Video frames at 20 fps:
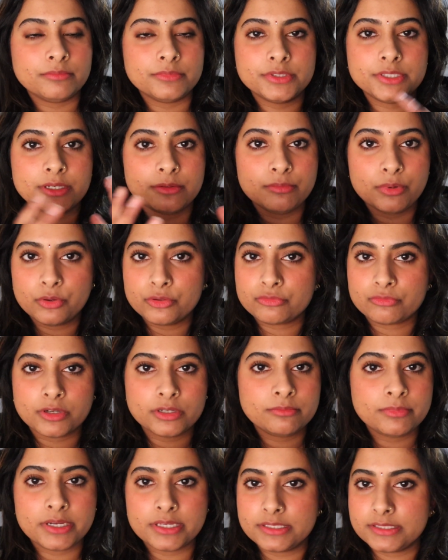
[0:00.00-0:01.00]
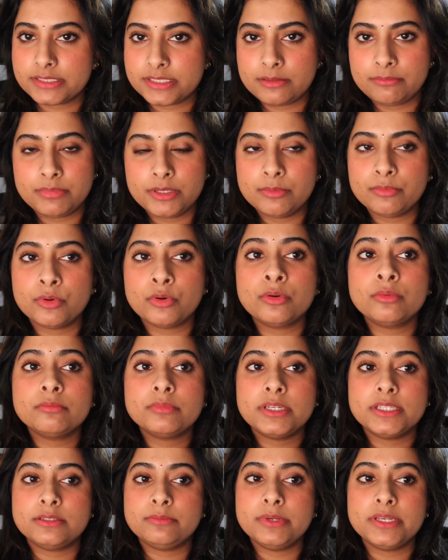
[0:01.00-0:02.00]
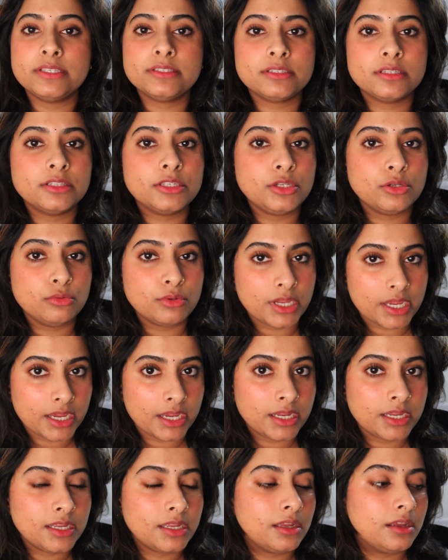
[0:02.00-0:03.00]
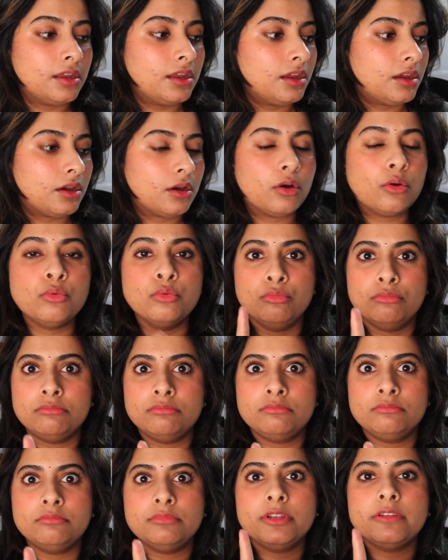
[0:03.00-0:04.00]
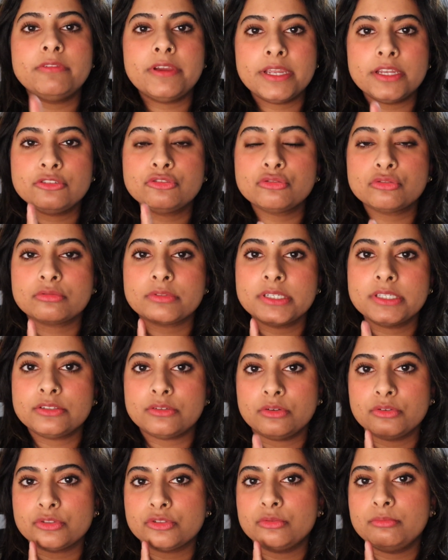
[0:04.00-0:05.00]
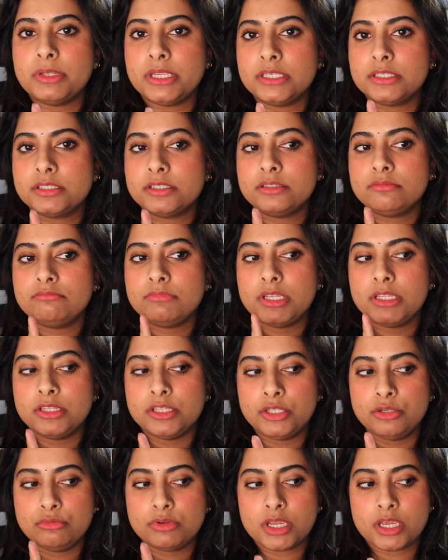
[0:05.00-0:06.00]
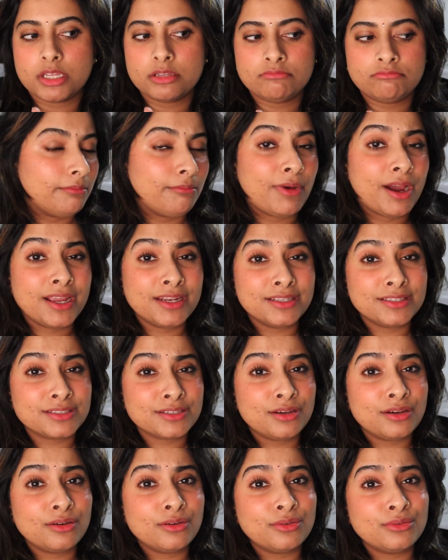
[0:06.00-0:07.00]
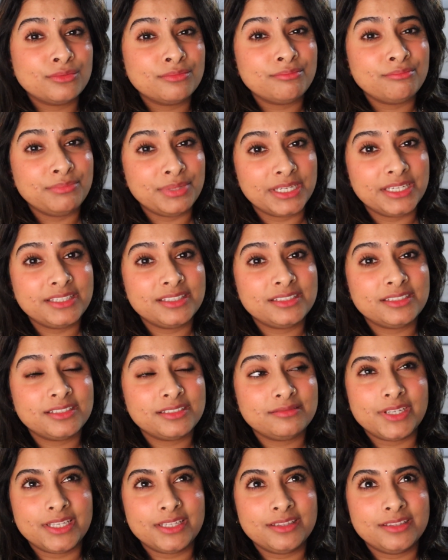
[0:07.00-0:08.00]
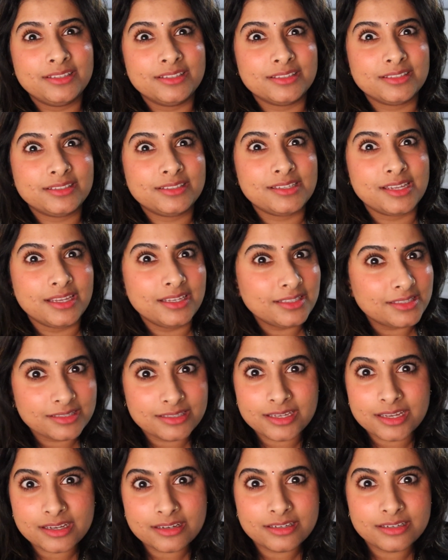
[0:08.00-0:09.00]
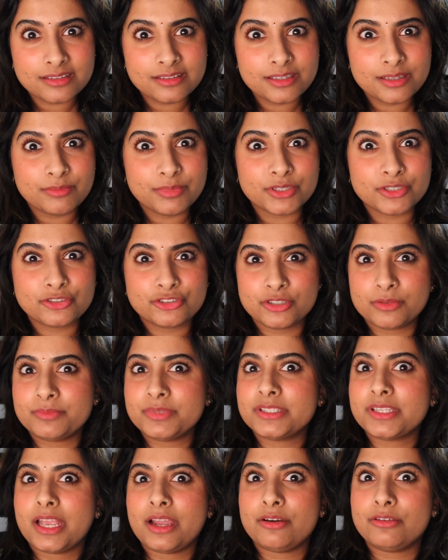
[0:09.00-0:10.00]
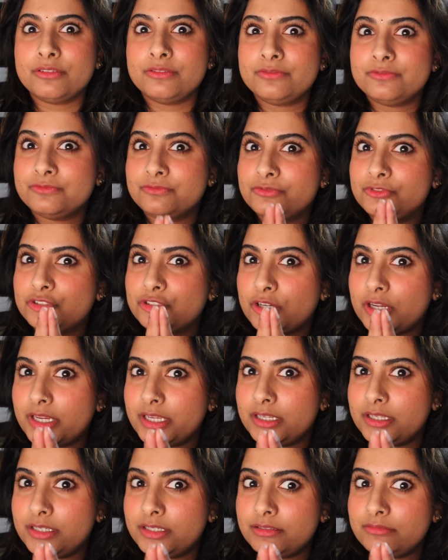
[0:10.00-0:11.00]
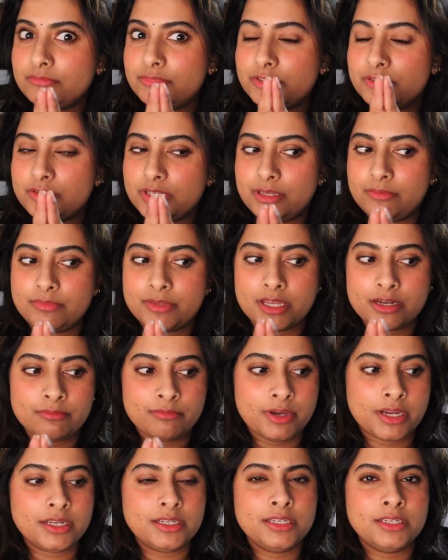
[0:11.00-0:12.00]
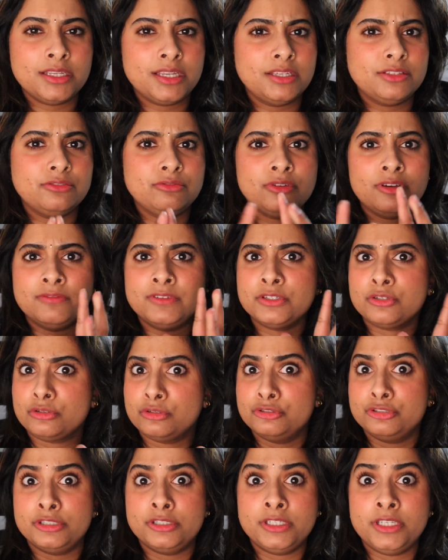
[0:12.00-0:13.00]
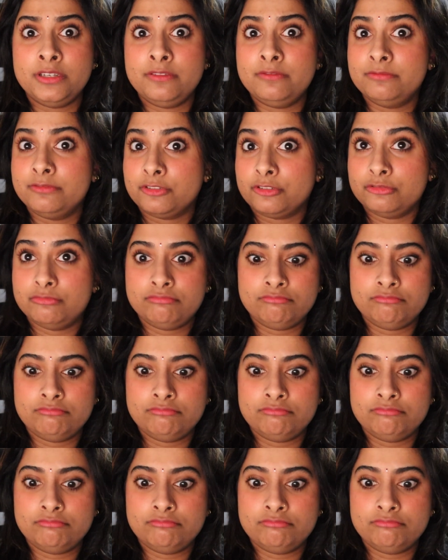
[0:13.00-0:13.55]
They're both run by the same people. It's based in the UK. Ooh, Nivea Jewelry is also based in the UK. Midas Co. based in the States technically, but ships out of China, so keep that in mind in case you have an urgent need for